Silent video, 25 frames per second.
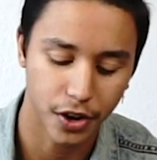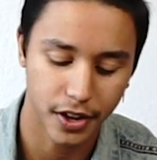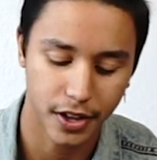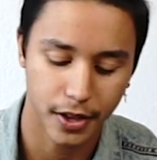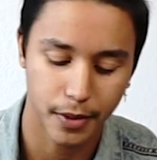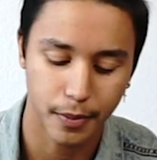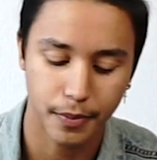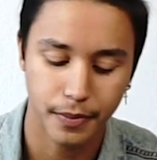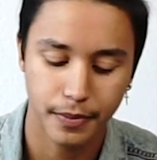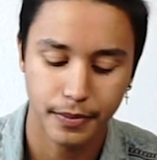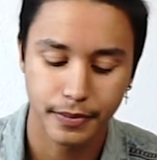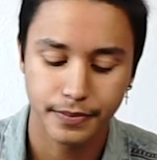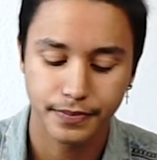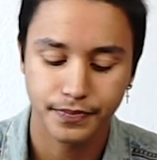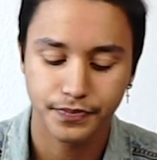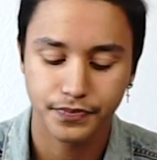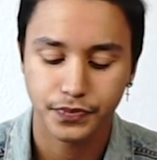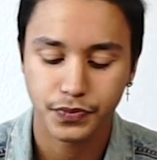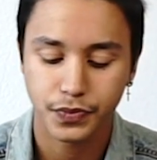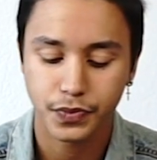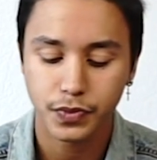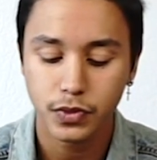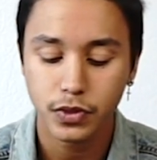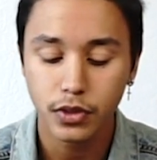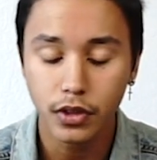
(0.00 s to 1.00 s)
Him.
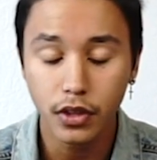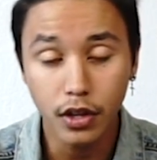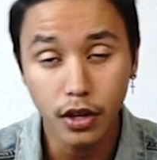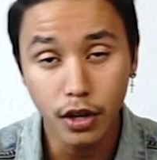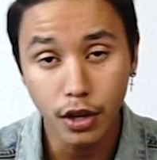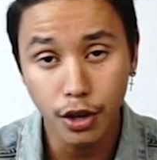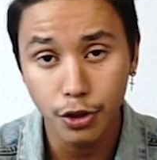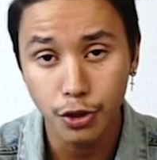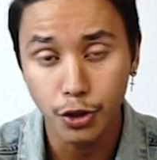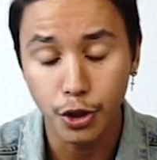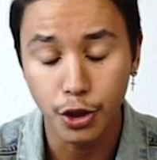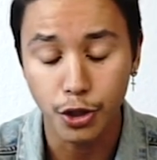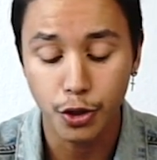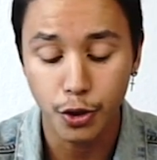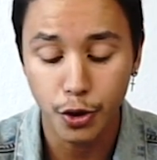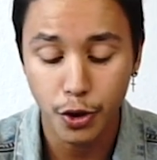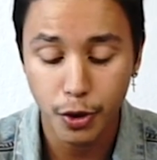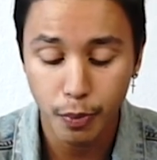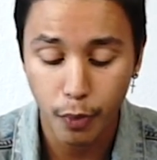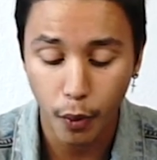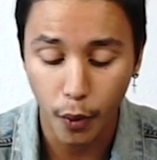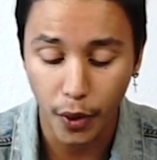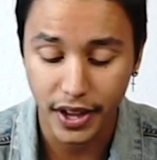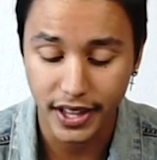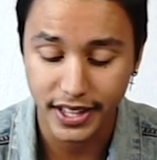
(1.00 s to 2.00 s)
The
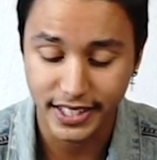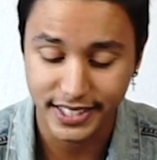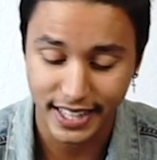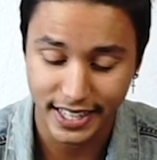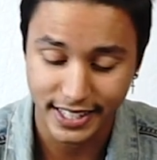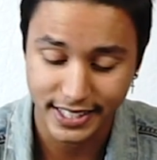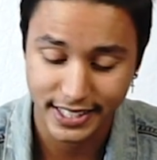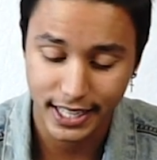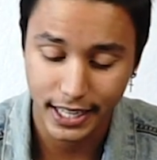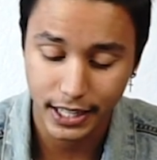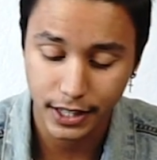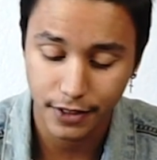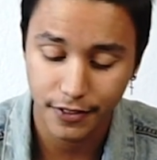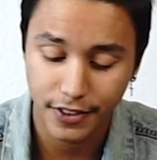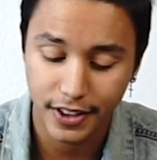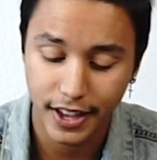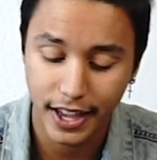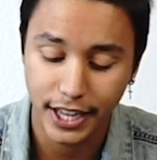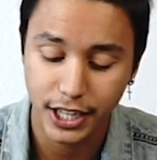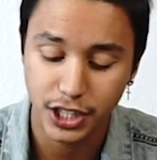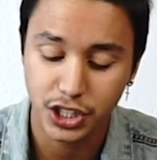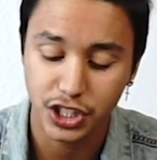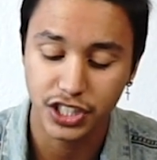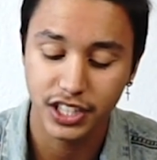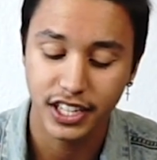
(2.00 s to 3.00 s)
third point is that
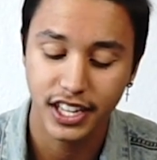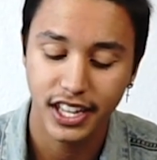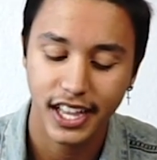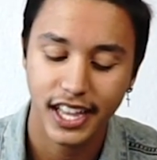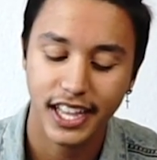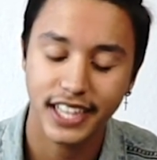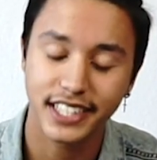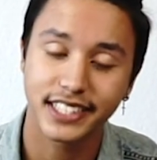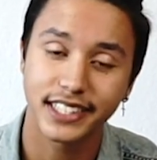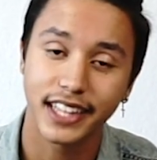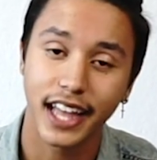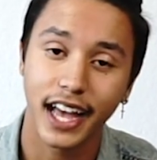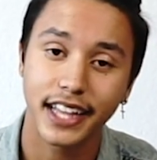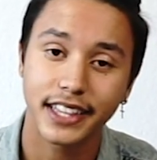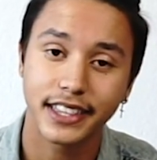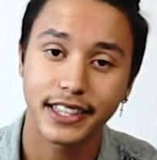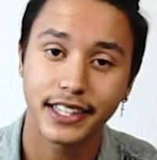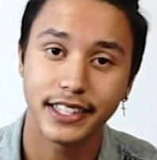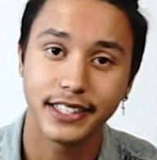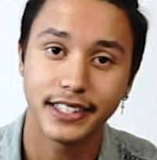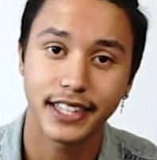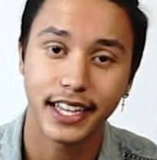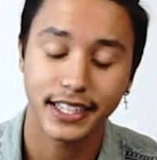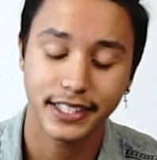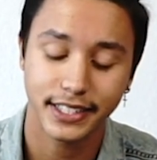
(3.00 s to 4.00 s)
sanctification is not
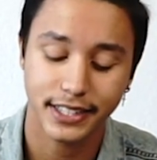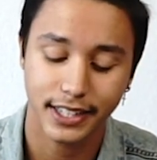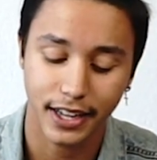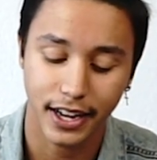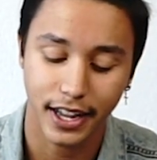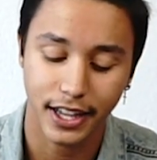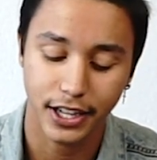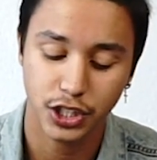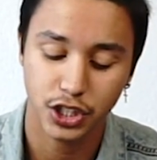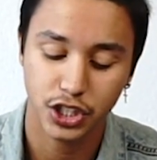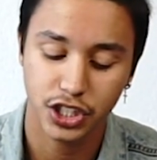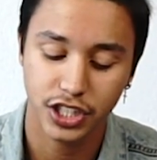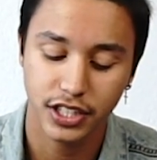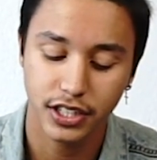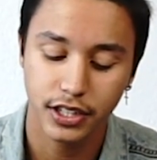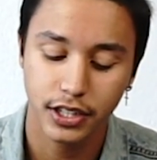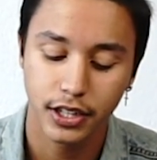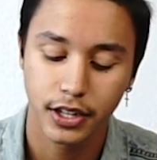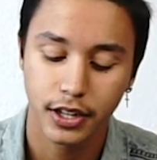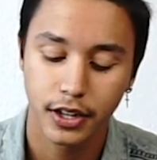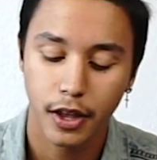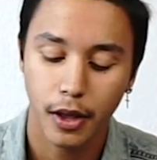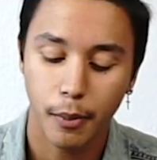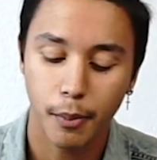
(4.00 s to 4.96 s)
the destination,